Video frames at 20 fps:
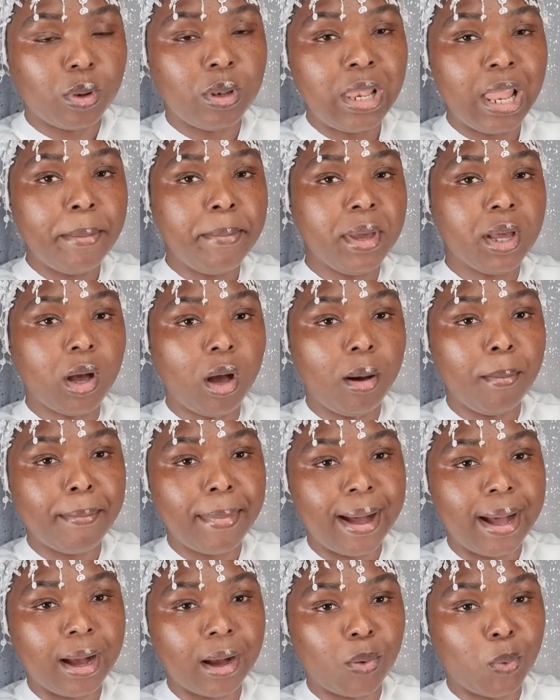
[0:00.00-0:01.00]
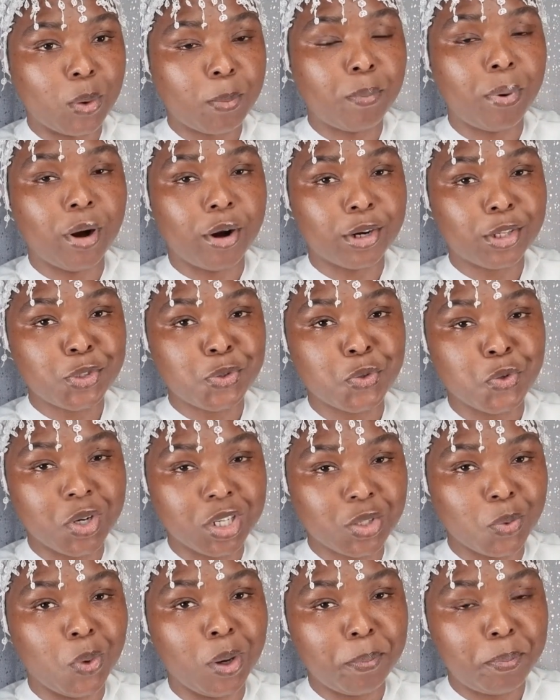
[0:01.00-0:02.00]
let me come back with part two
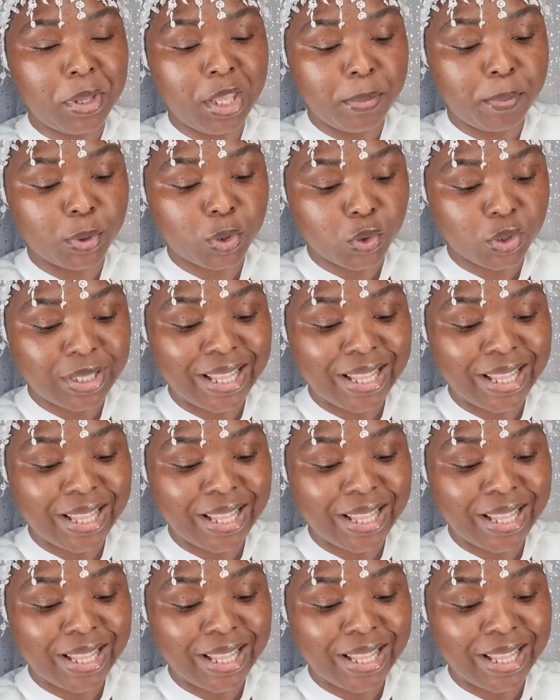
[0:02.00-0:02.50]
because I want people